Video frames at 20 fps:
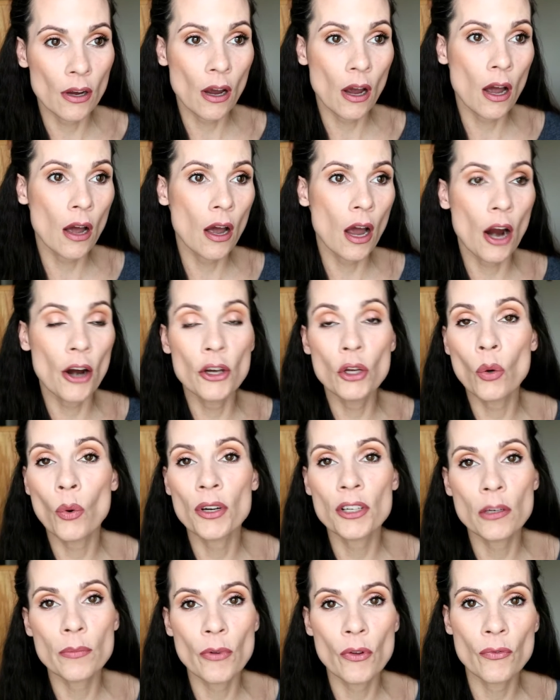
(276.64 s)
Are you
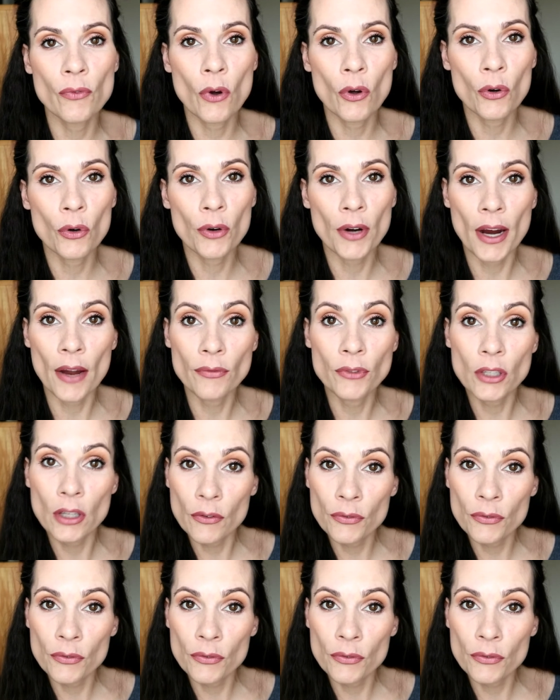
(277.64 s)
going to be photographed?